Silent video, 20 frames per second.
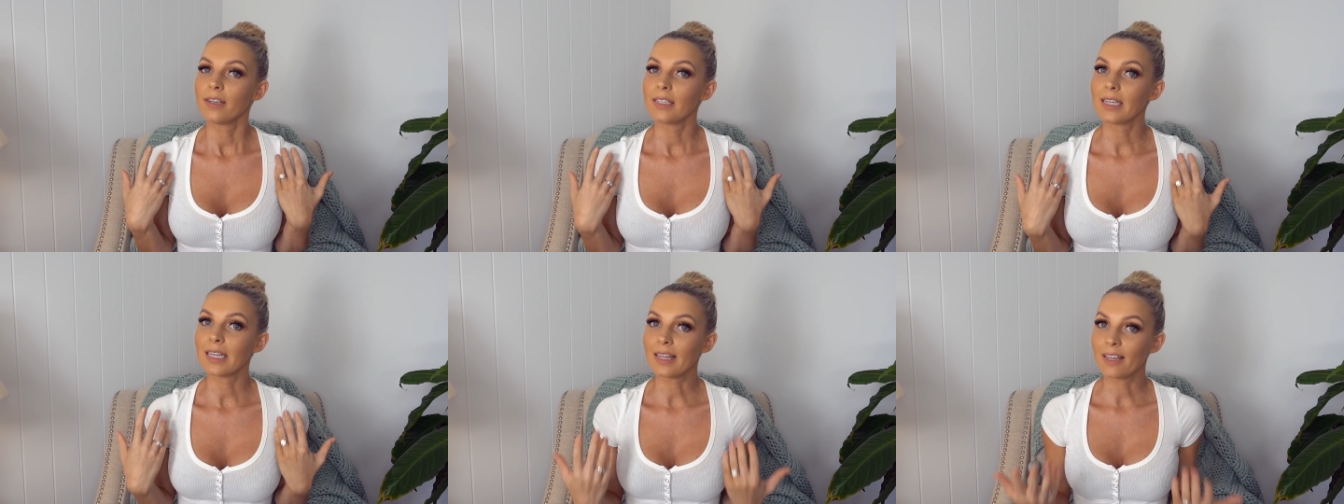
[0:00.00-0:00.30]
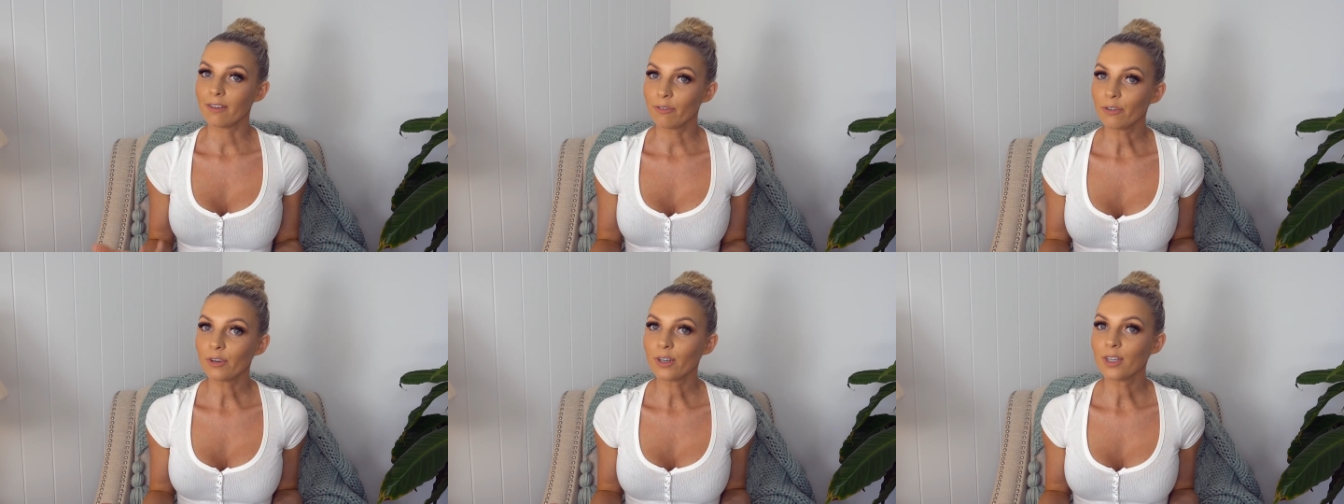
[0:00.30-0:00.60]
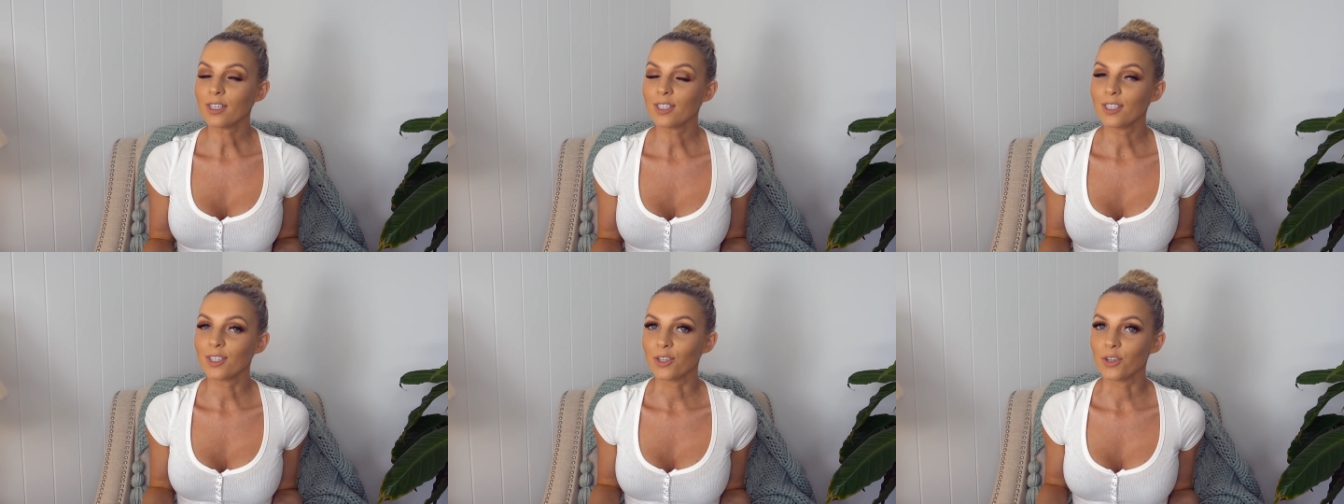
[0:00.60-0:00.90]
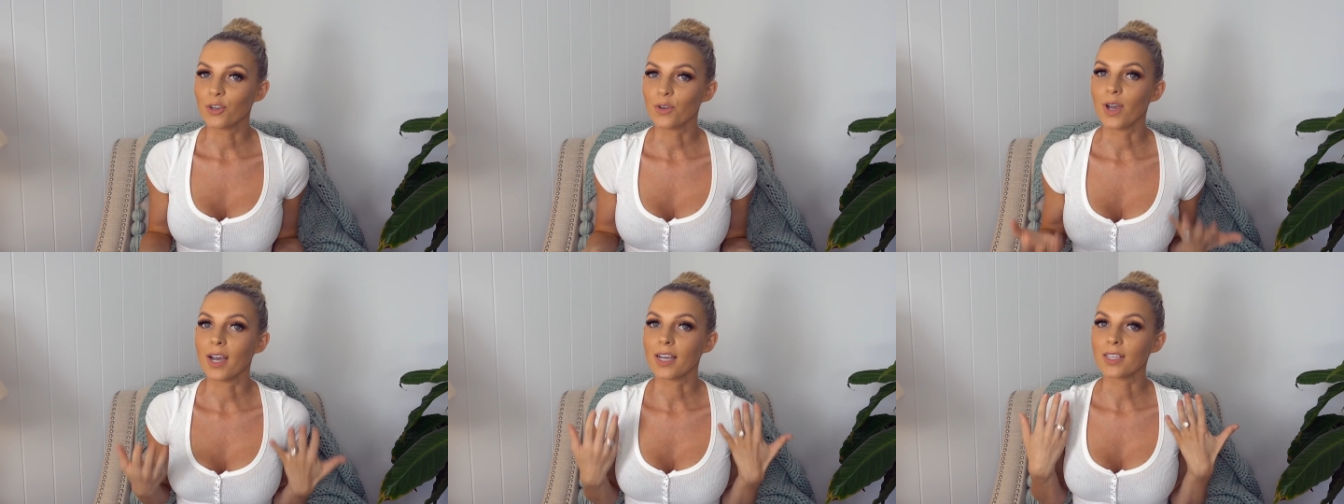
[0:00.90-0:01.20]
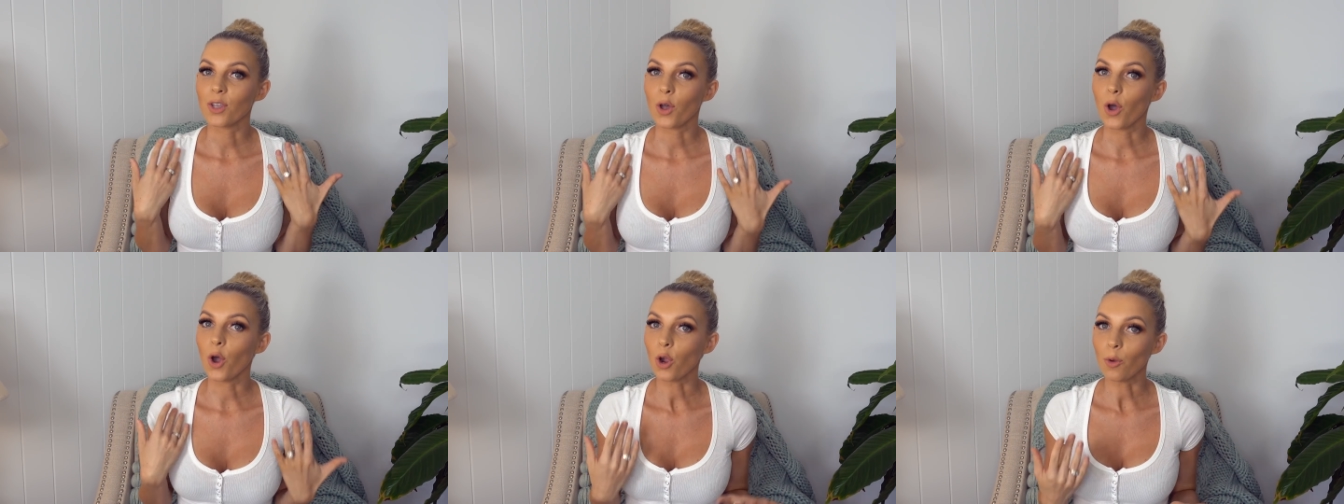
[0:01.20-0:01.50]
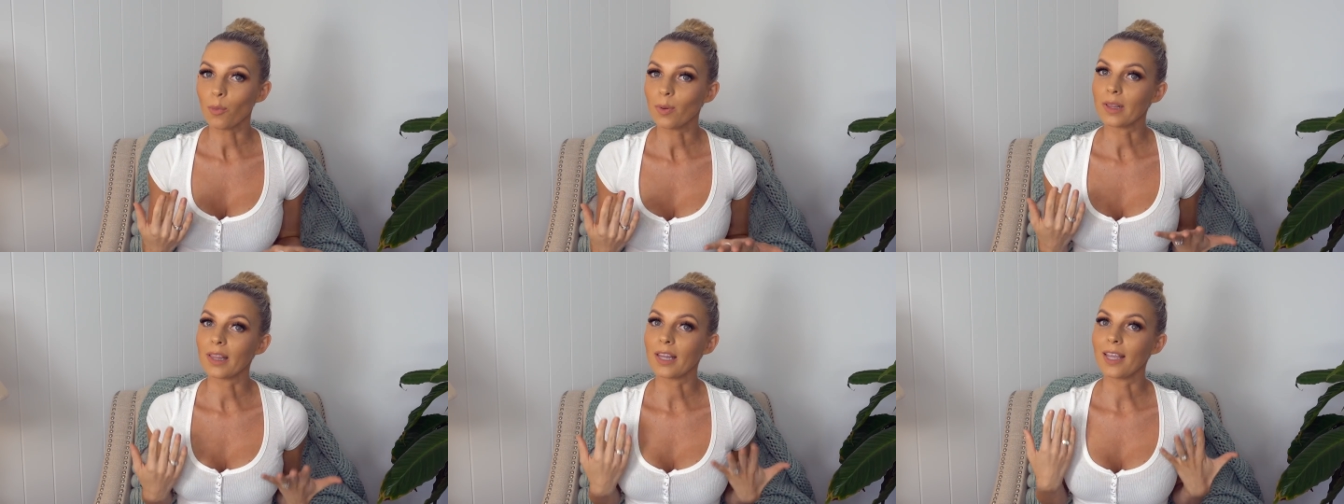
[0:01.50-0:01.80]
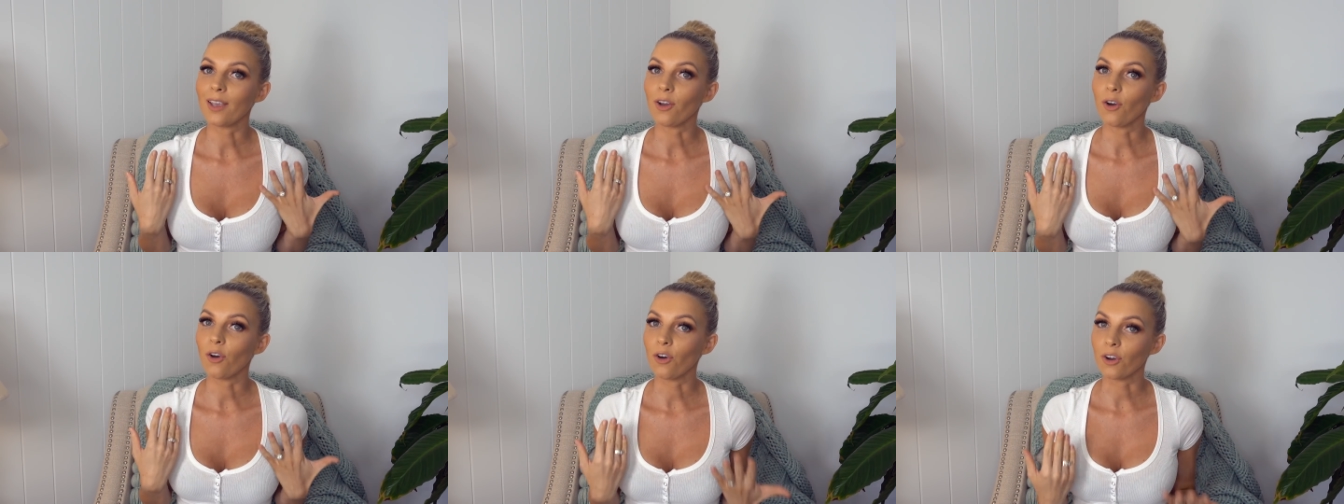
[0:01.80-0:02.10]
deliver it to you as openly,